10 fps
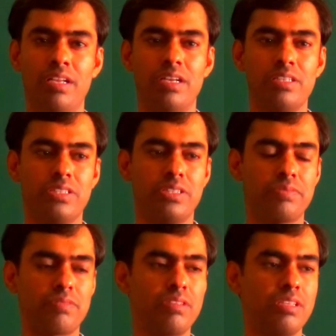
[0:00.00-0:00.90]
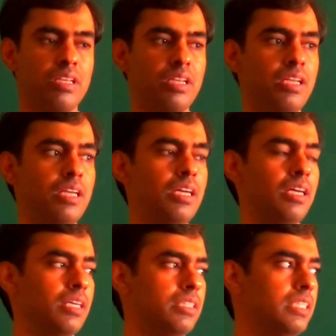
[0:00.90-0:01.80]
So,
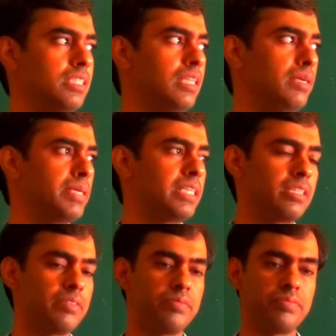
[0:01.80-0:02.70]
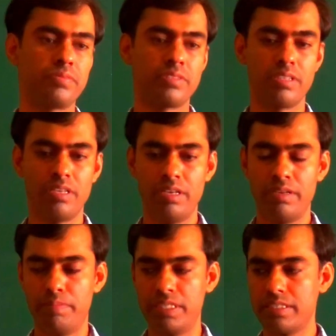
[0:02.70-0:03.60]
this limit
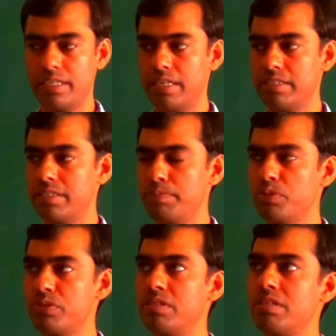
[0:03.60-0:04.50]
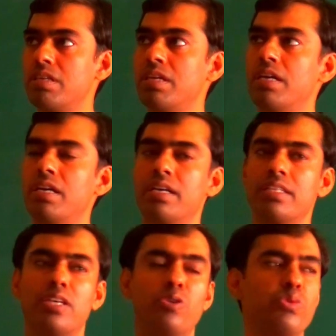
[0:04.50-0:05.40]
means suppose
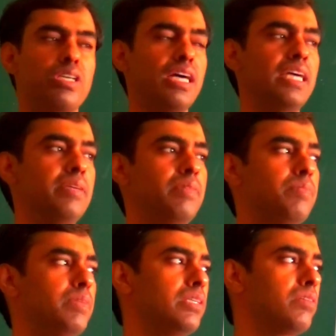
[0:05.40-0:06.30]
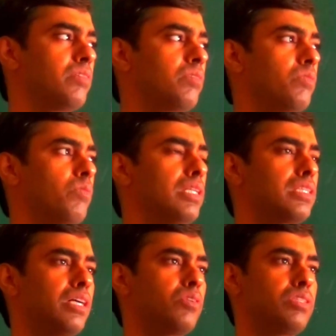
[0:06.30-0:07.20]
the root lie will be
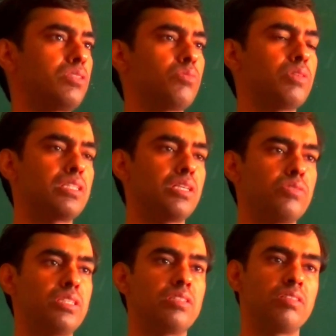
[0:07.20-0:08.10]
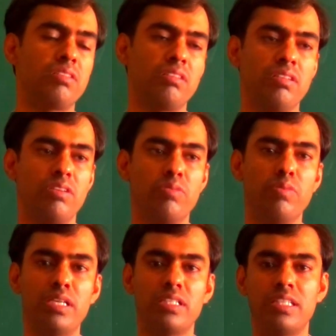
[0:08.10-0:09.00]
1000 to
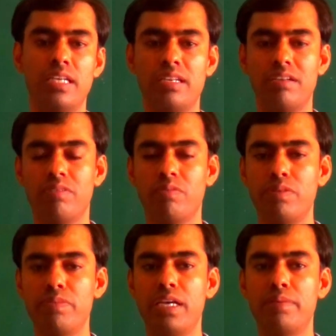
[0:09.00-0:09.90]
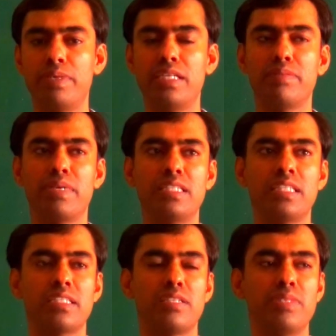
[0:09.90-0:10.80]
1001, then what will happen in a
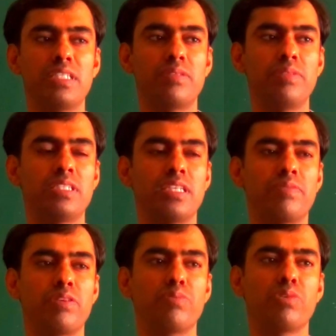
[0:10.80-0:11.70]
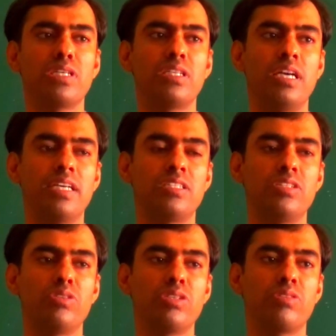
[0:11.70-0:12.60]
bisection method? We start from 1,
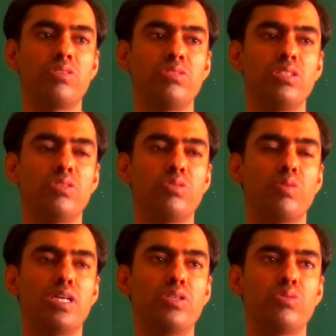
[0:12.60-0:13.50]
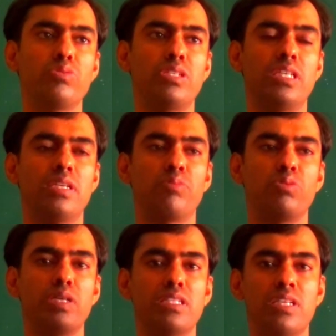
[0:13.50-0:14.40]
x0 equal to 0, 1, 2, 3 up to
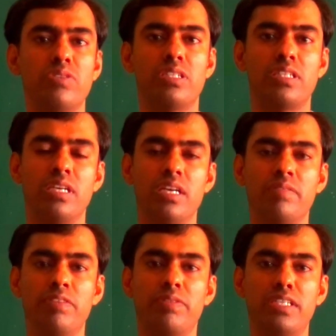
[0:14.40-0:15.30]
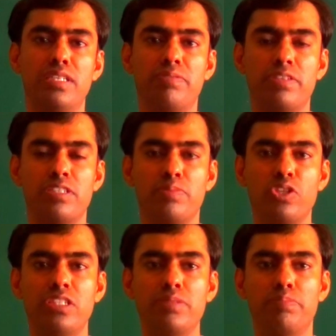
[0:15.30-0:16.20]
1000. We find the first
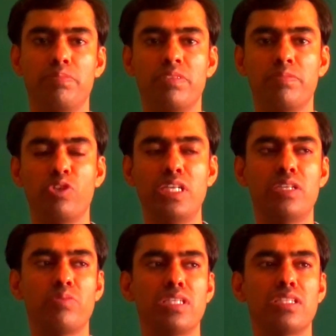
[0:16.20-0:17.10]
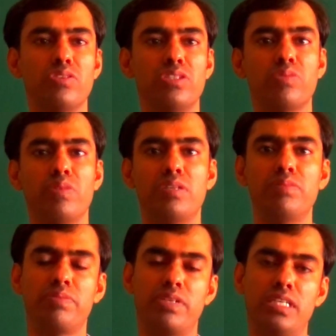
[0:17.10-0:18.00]
positive point 1001,
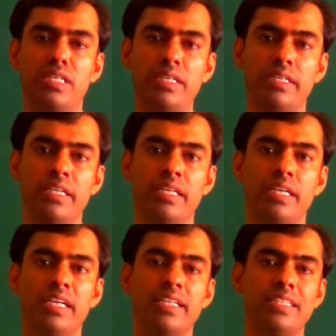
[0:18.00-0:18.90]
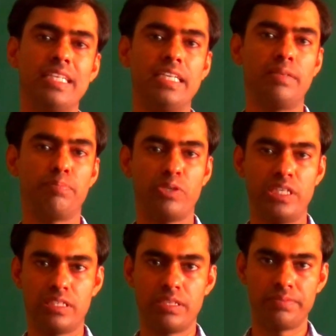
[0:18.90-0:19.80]
we find the negative
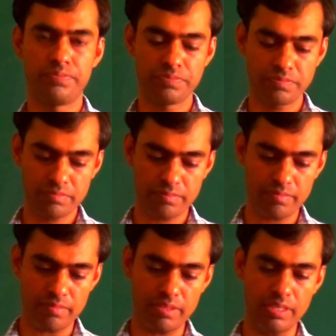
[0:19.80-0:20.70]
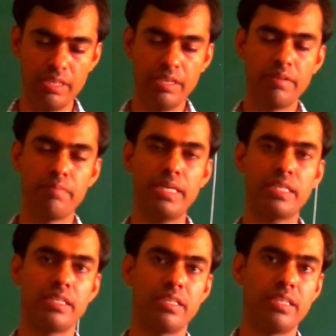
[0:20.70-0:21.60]
points.
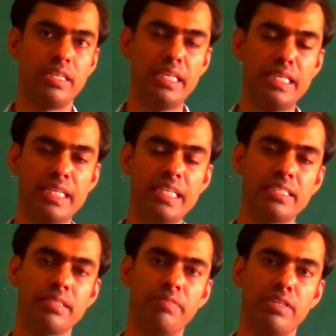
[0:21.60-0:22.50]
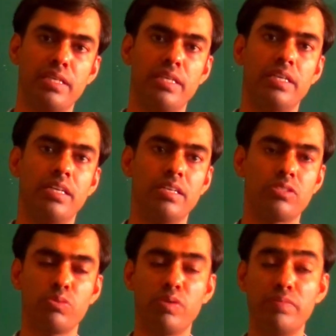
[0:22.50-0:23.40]
But in case of
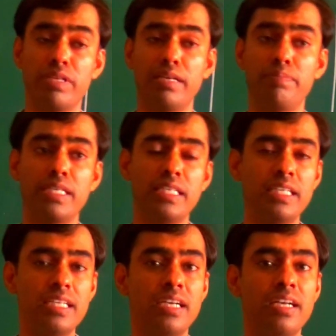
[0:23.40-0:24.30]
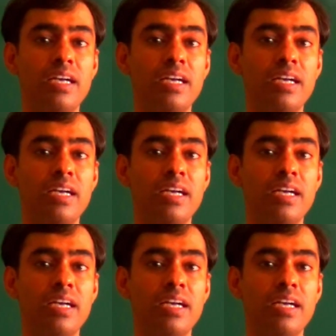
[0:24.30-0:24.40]
so what will happen here?